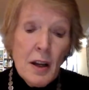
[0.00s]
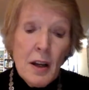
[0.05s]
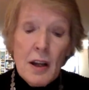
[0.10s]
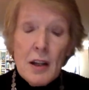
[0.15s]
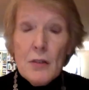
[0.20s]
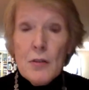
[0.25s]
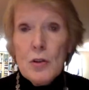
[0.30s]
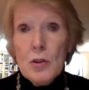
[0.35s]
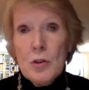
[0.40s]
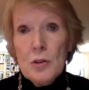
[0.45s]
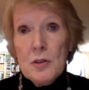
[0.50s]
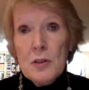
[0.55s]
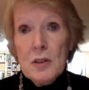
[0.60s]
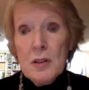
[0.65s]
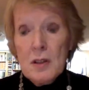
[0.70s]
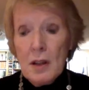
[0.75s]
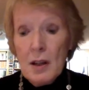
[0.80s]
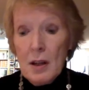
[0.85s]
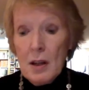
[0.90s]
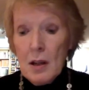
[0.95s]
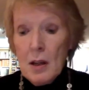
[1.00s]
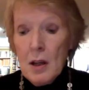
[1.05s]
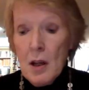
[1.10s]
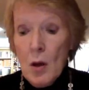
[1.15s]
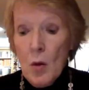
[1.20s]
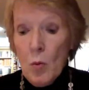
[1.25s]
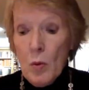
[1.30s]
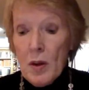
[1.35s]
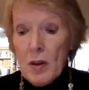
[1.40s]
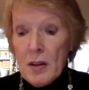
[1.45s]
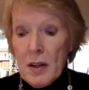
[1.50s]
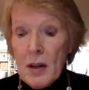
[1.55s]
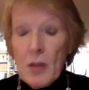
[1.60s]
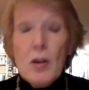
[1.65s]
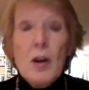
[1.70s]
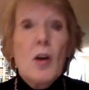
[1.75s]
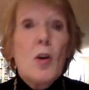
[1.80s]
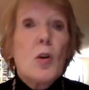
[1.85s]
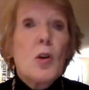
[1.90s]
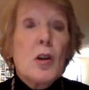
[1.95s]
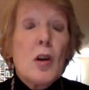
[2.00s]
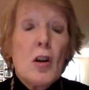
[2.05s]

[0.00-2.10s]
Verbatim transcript: And of course, today we are now co